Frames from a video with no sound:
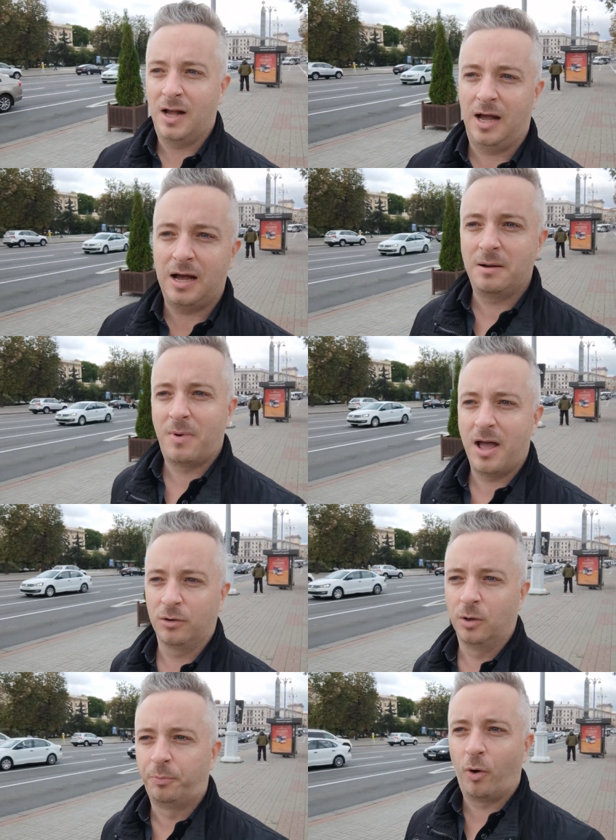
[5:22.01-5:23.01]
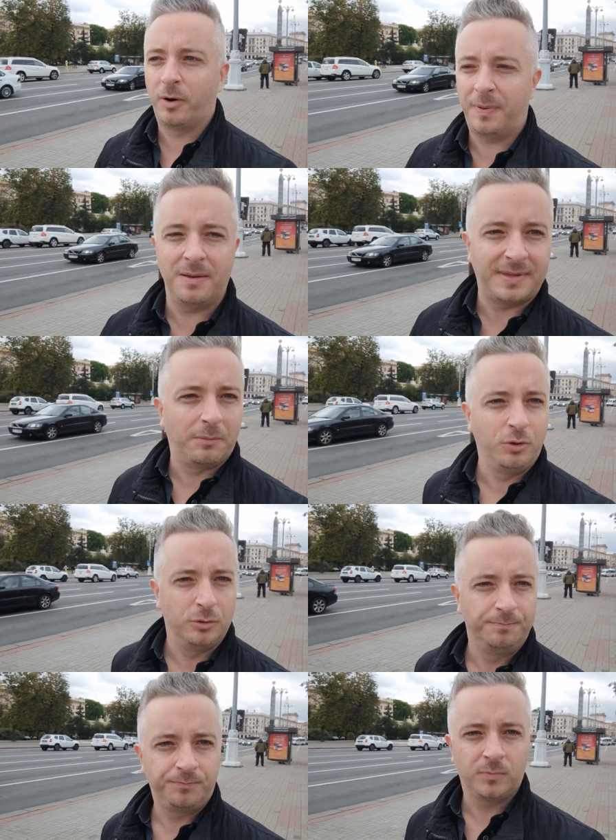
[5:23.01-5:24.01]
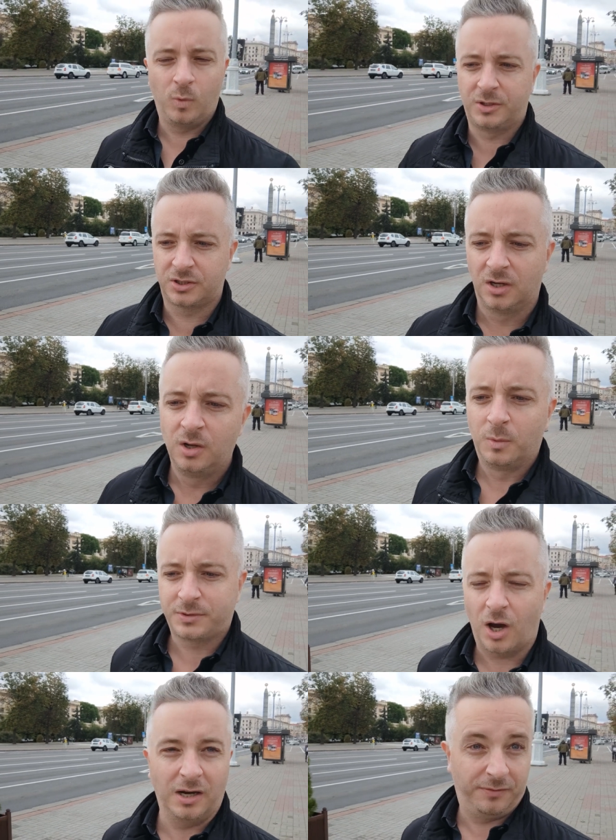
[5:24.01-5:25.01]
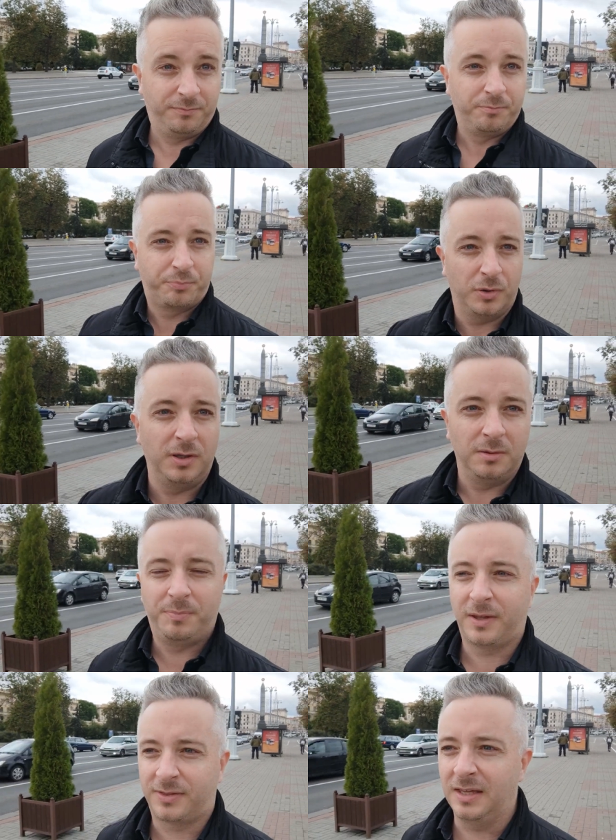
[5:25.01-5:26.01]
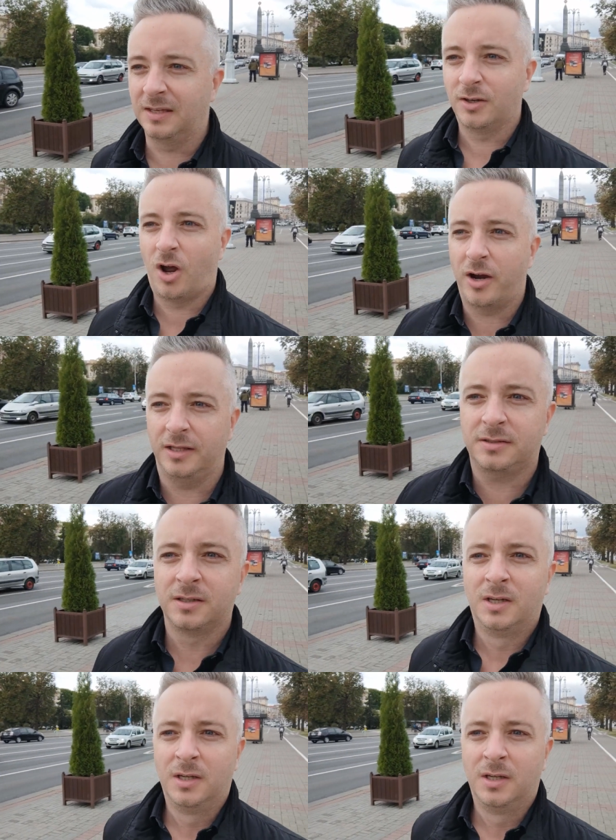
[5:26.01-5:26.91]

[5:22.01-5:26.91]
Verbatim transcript: Uh, my uncle bought a B M W, which was kind of a pretty big thing in the nineties.